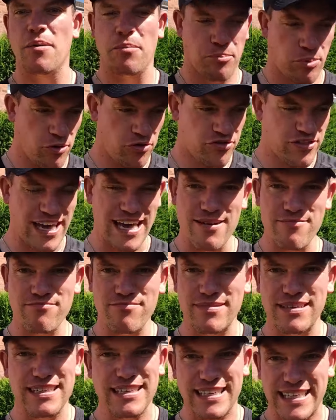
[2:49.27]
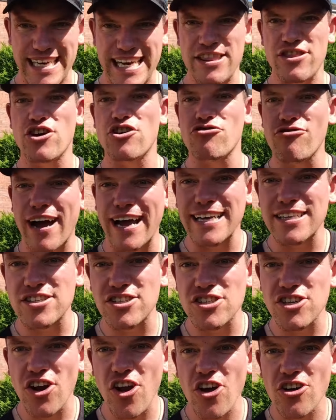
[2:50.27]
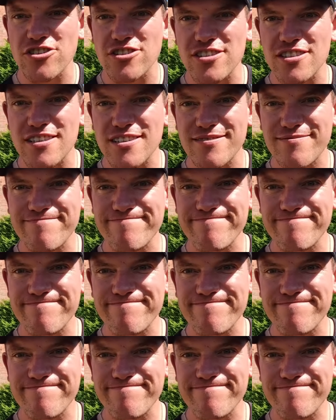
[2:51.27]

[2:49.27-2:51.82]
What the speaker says: Put them in the right slots.